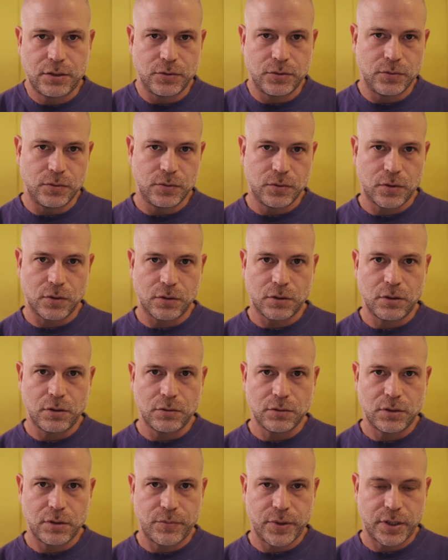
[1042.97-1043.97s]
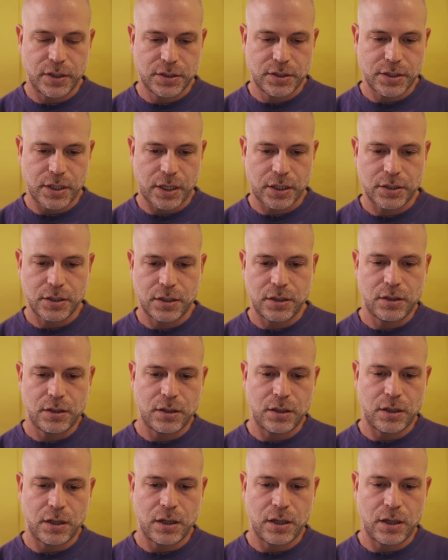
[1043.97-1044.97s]
to conclude the bird section,
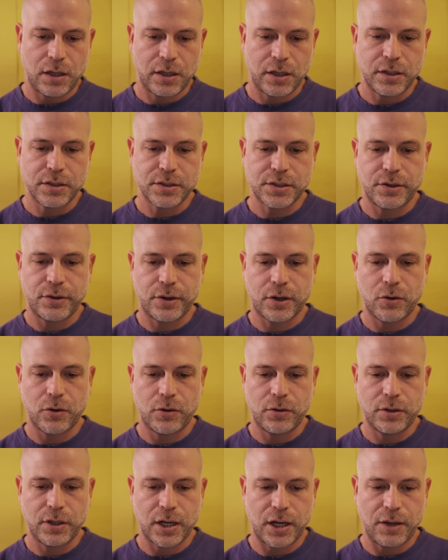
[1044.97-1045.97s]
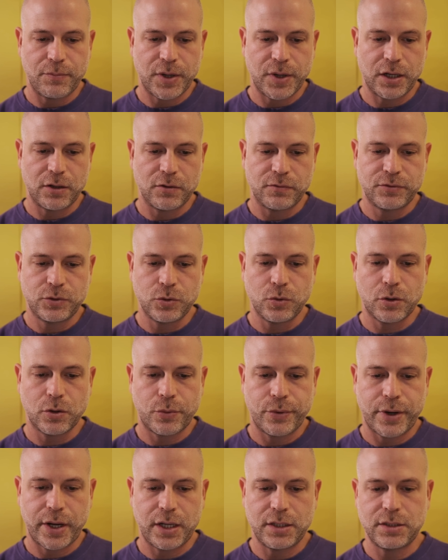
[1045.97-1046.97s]
here's a recording I made of 2
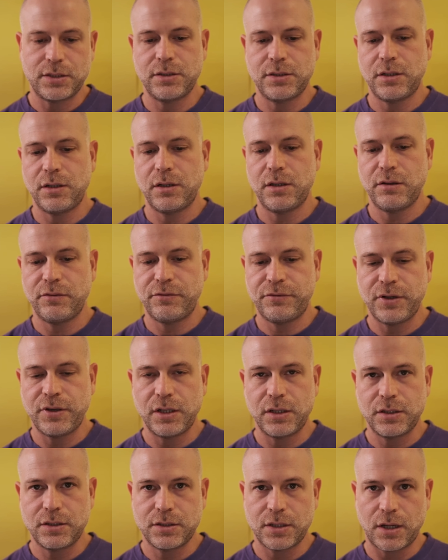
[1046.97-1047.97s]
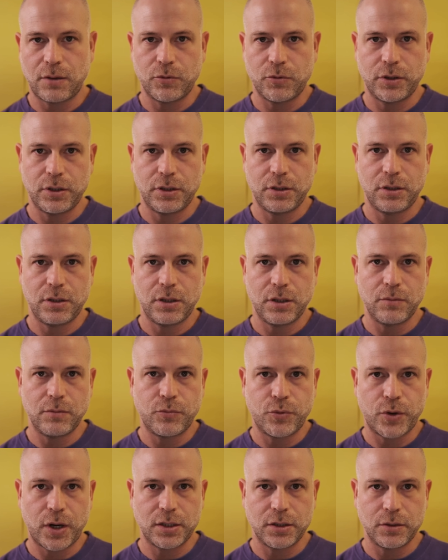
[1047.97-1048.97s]
cranes in a field somewhere in
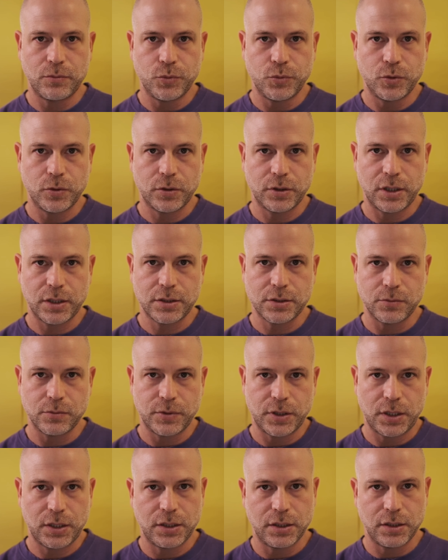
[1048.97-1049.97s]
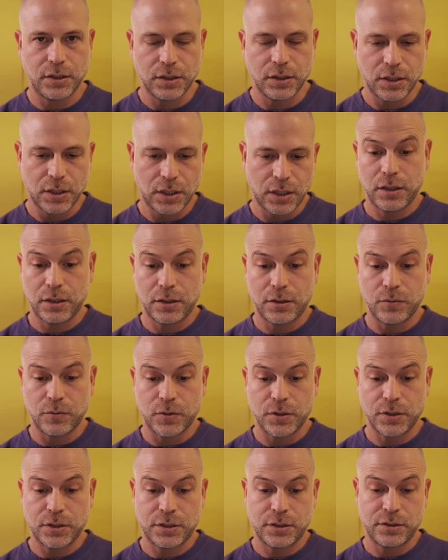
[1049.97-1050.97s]
Brandenburg next to Berlin. It
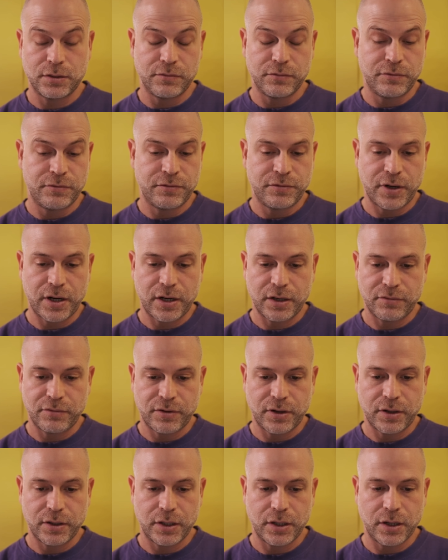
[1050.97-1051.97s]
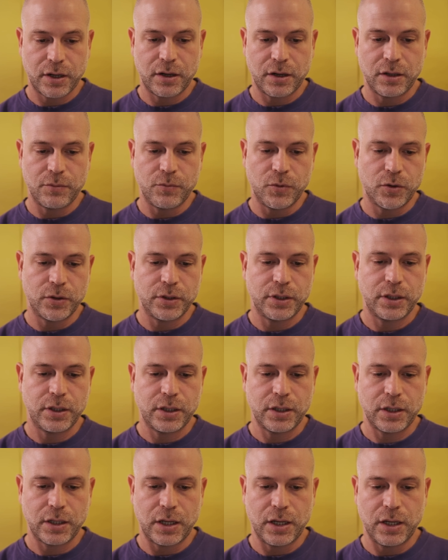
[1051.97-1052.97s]
was very, very early
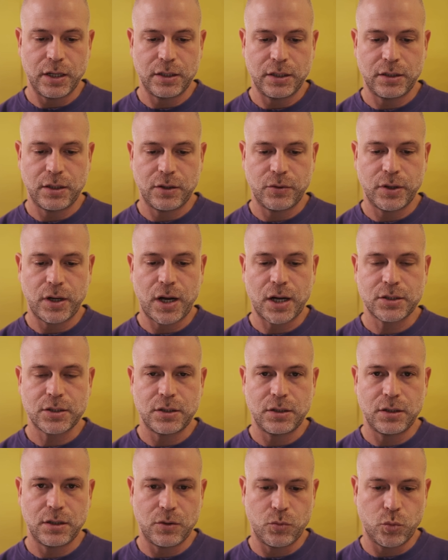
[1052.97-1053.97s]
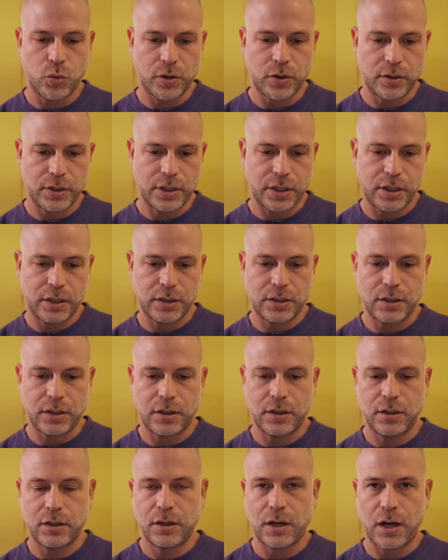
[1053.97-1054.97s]
morning, and they were actually warning
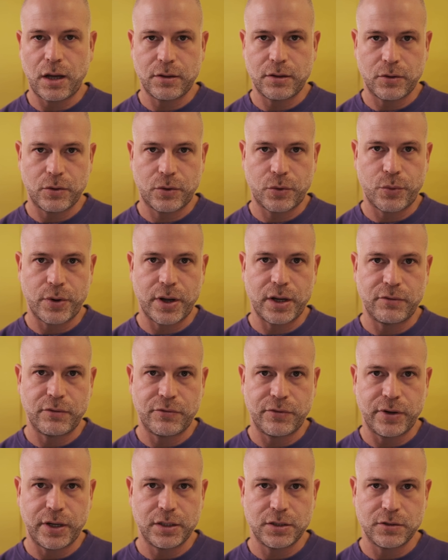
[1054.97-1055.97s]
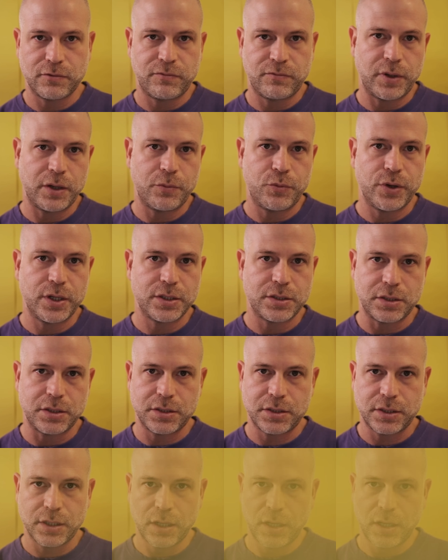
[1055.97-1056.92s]
their other crane friends of my presence.